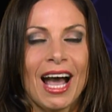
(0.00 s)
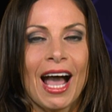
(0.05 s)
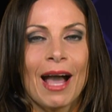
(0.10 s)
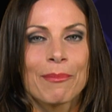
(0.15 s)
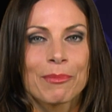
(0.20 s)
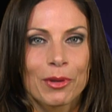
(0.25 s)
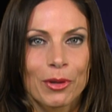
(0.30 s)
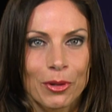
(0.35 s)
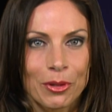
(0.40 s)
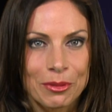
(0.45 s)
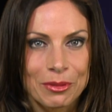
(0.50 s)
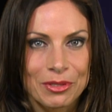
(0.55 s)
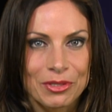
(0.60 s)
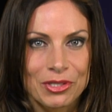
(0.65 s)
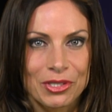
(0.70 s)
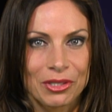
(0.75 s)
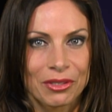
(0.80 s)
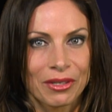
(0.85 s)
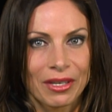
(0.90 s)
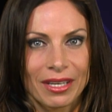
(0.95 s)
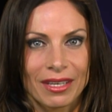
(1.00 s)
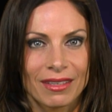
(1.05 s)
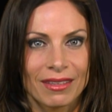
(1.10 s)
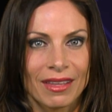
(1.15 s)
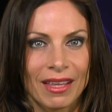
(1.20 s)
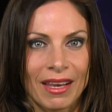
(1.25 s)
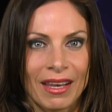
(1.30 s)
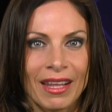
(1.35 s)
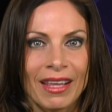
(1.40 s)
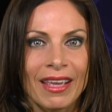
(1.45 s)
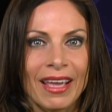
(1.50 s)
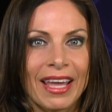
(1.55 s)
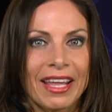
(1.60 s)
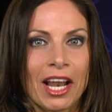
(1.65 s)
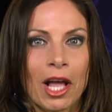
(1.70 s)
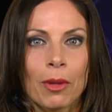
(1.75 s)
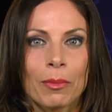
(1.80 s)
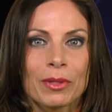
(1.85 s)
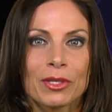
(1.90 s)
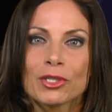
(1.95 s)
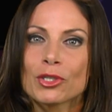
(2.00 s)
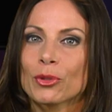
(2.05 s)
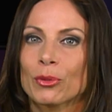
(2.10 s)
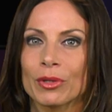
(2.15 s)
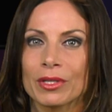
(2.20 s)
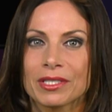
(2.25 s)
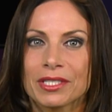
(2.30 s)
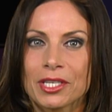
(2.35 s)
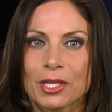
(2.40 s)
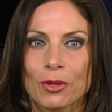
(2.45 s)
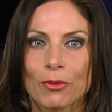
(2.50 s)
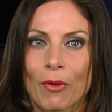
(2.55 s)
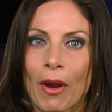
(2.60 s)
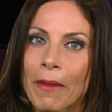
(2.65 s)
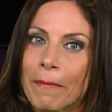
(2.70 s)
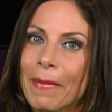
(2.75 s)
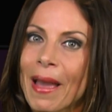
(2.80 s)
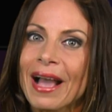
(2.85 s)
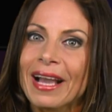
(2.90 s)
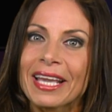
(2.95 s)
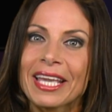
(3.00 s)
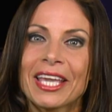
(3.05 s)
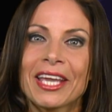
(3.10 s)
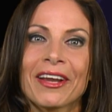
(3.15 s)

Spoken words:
I'm your host, Jill Nicolini, and I'll be sure to see you right back